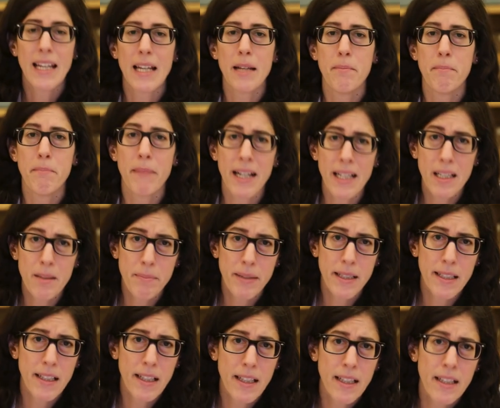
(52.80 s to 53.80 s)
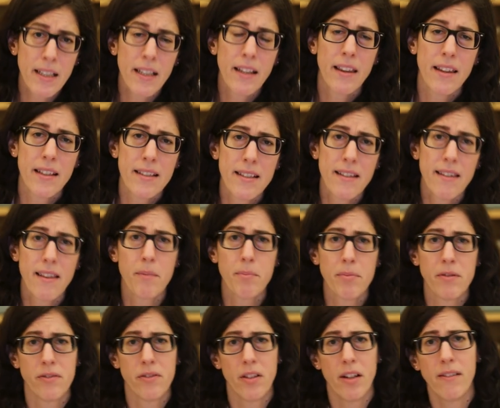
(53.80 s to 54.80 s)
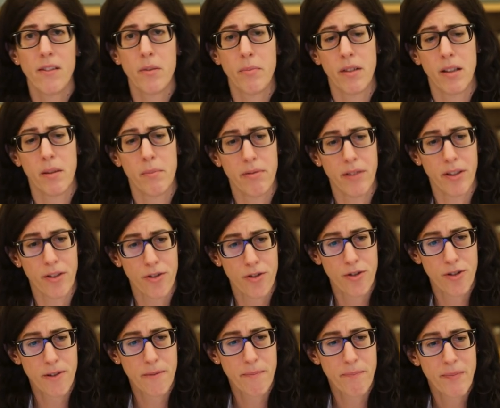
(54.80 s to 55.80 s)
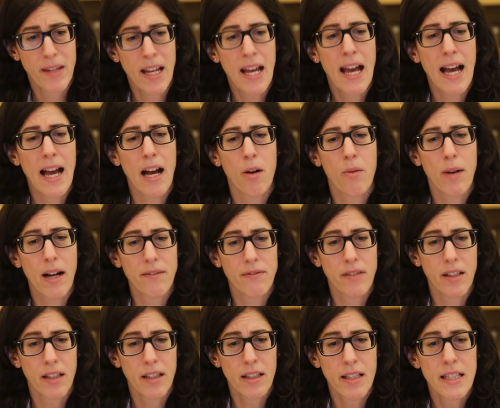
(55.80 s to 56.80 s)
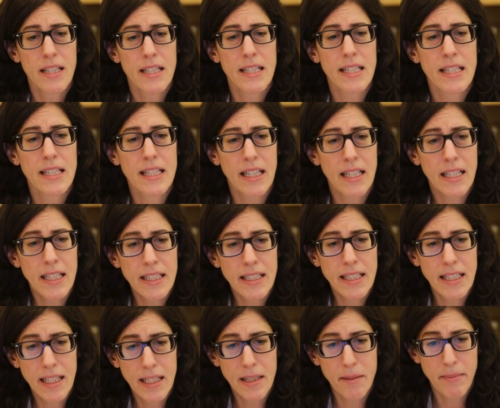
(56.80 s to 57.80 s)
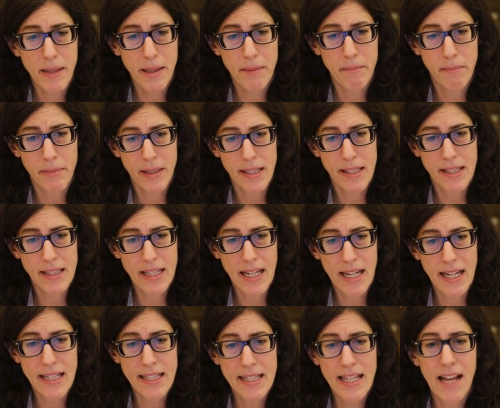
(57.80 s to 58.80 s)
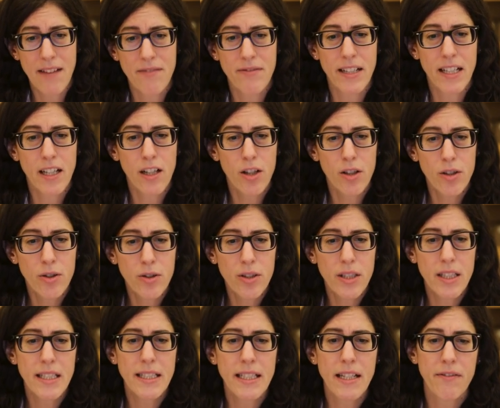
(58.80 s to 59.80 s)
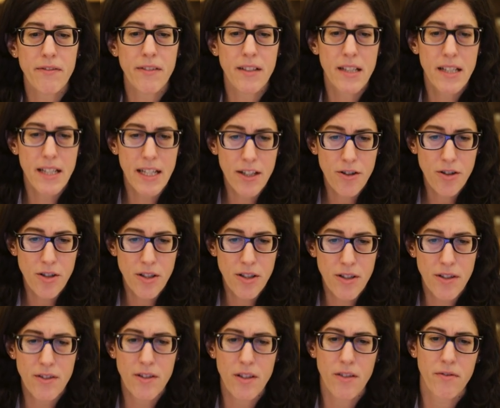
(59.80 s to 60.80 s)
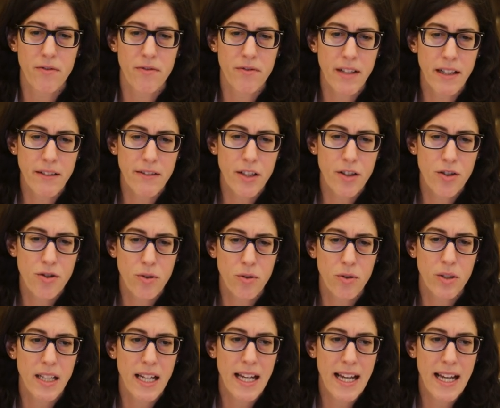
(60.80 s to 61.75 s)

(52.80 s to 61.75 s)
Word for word: In my opinion, this is the preferable approach. However, certain member states have included definitions of very short